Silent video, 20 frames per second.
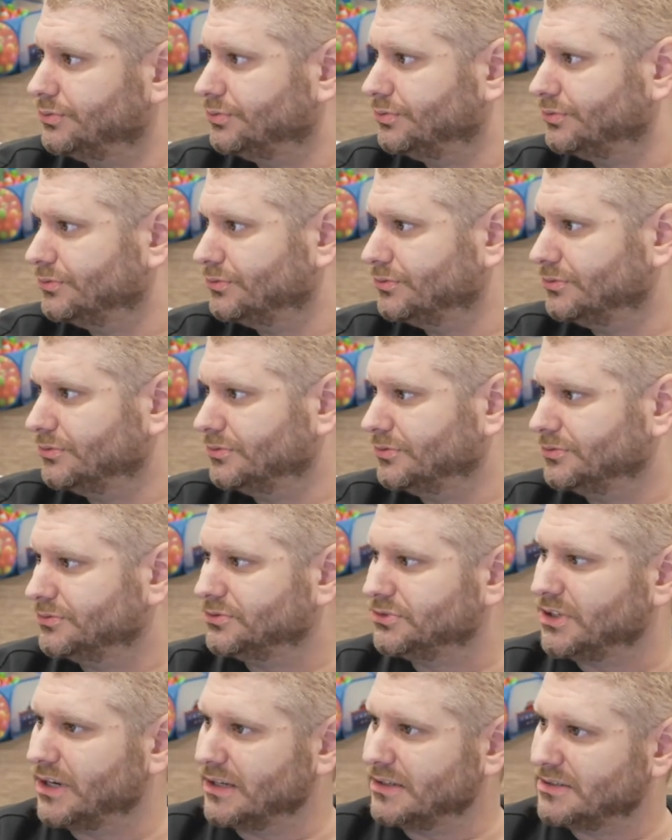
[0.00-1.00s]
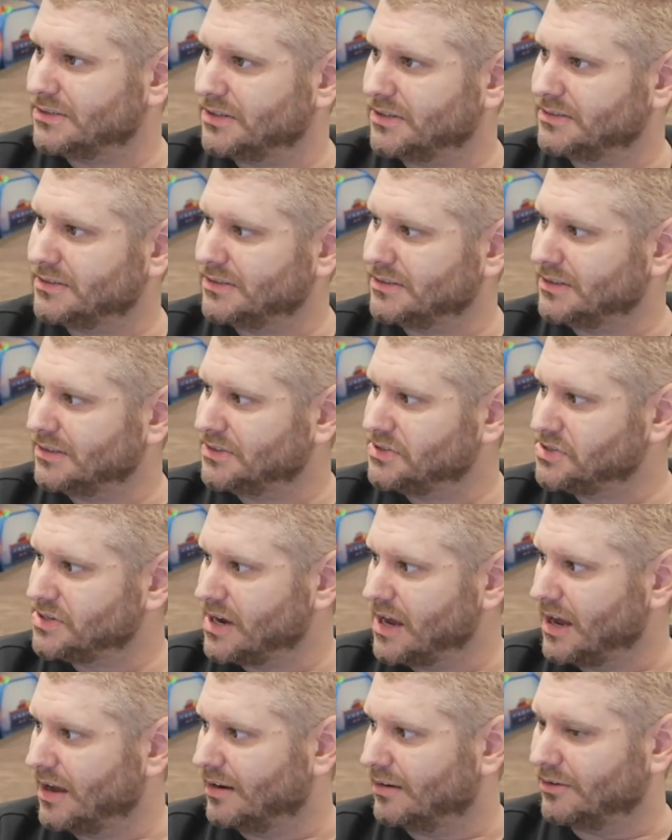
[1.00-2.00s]
Ooh, chestnuts in the
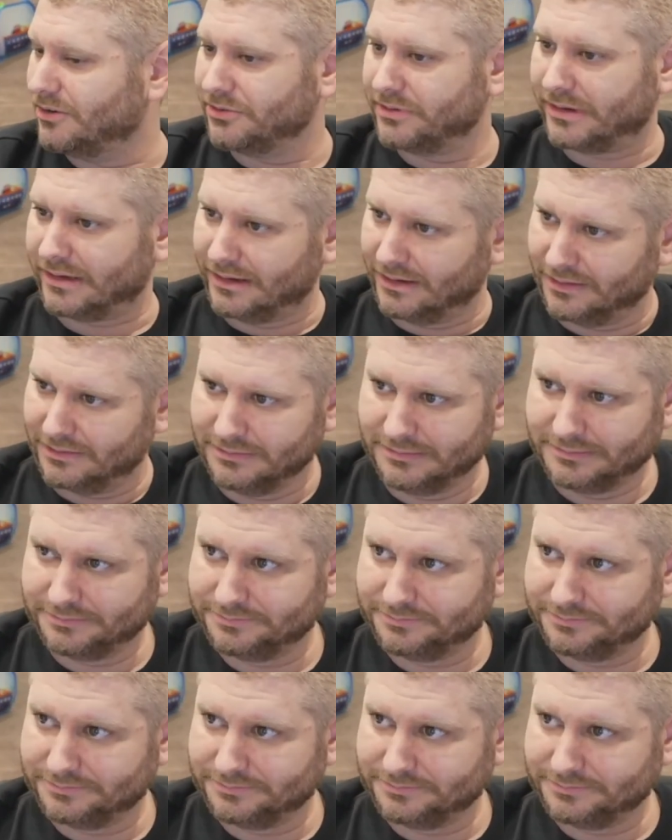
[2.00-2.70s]
chat. Okay.